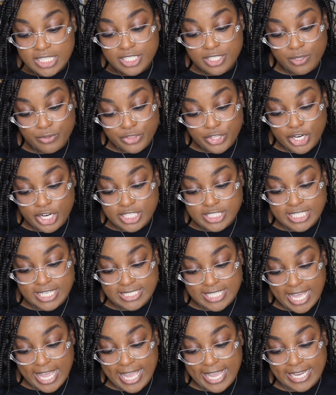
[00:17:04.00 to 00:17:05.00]
Then on Thursdays,
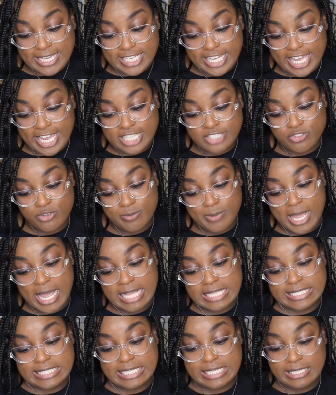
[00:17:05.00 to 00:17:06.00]
I had class from
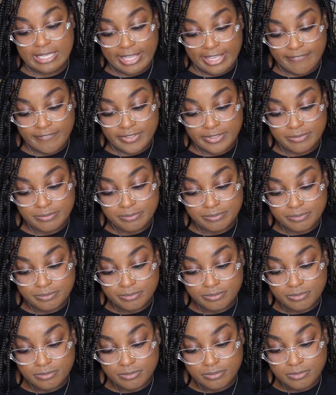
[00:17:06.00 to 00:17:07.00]
9 to 11.
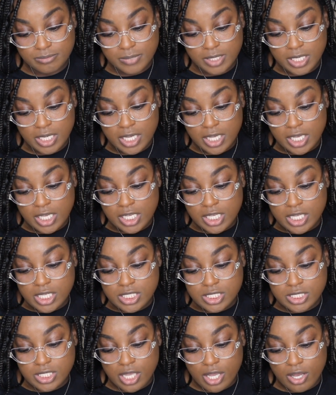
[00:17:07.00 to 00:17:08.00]

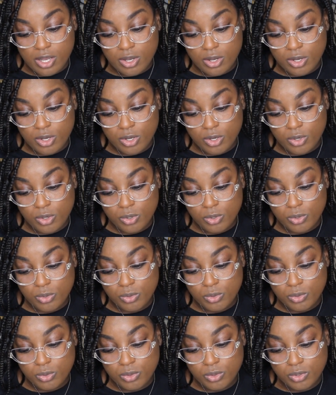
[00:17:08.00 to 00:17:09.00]

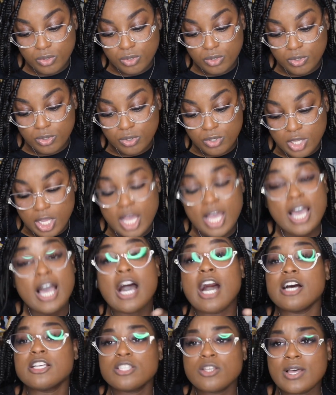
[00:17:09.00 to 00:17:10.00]
So
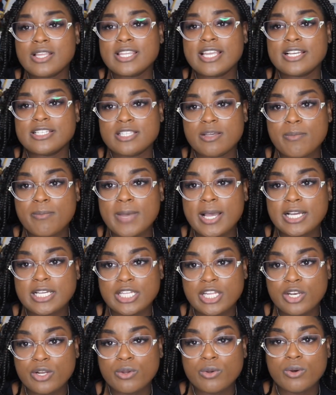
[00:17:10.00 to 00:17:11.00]
also, I think some of my
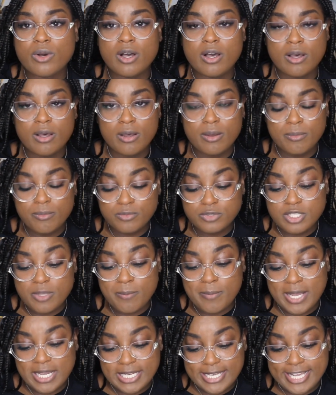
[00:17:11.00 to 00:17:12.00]

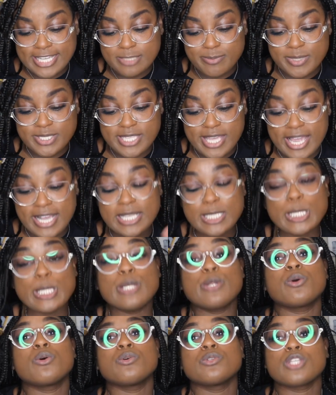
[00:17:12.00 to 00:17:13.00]
classmates had
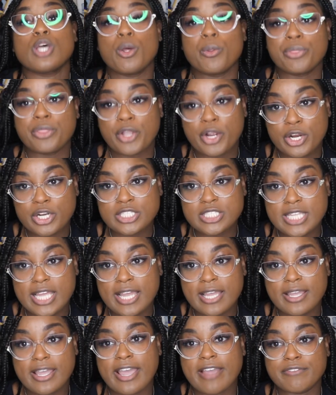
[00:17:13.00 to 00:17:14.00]
clinicals on
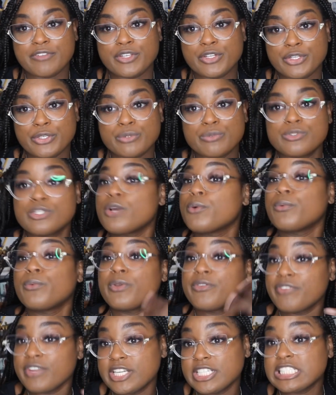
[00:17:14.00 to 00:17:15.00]
Thursday afternoon. So when we
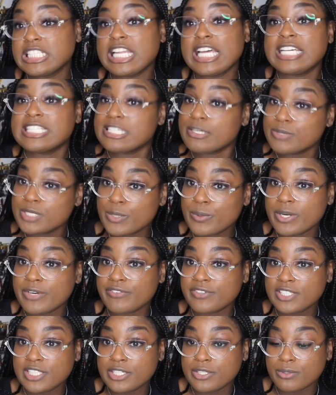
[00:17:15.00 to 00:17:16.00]
finished class, they was getting ready for
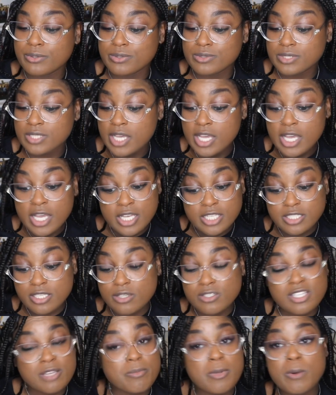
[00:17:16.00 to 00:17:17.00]
clinicals. So
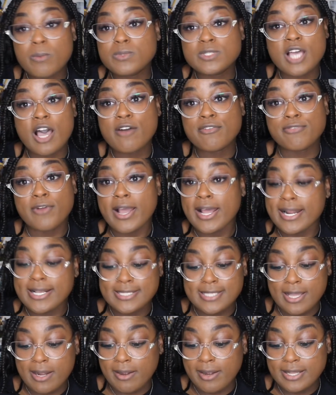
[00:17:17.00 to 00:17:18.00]
some of them was off Friday,
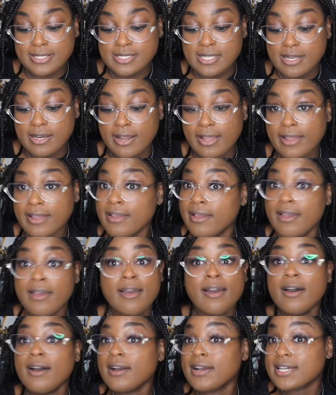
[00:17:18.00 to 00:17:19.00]
Saturday, Sunday,
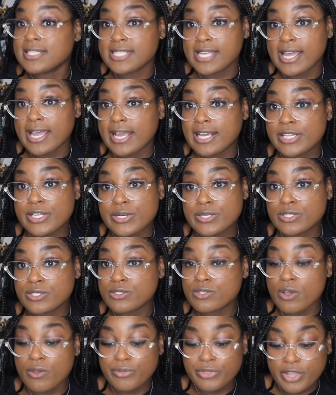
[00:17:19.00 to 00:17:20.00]
because they had clinicals
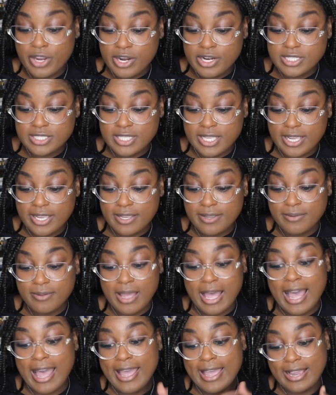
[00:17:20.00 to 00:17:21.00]
on Thursday.
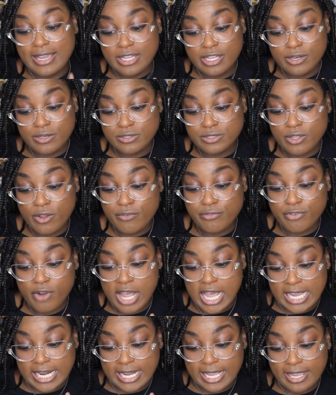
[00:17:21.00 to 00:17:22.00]
I had clinicals on
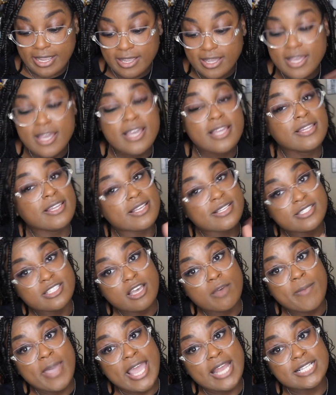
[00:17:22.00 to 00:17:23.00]
Friday. Then
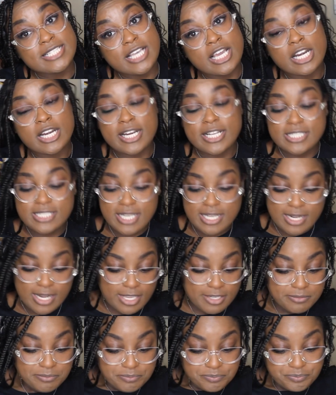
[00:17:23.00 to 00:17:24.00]
some had Saturday,
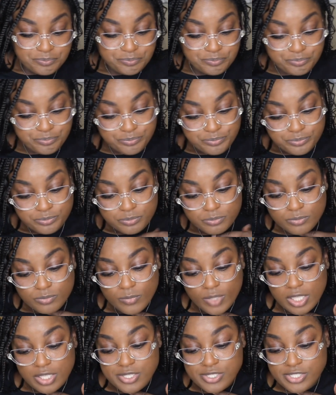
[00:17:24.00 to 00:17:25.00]
Sunday.
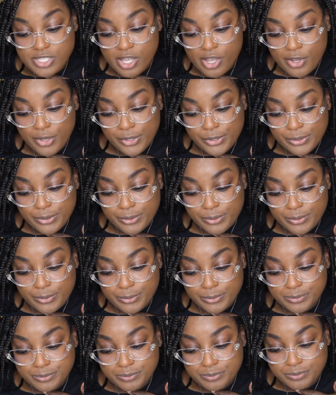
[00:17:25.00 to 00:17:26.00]

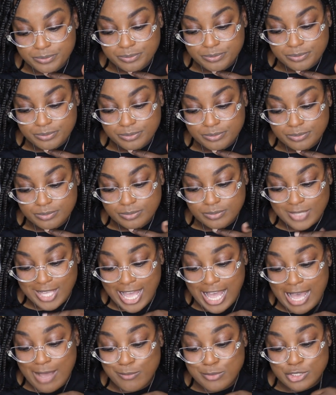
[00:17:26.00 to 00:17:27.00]
So
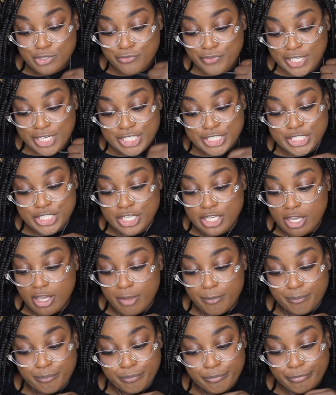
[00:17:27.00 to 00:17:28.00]
I was finishing
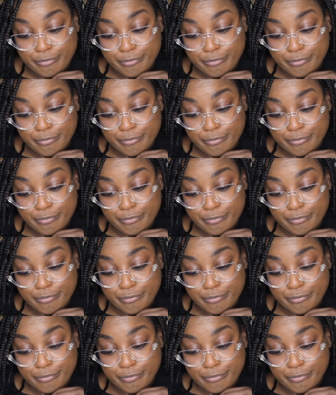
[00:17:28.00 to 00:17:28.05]
up.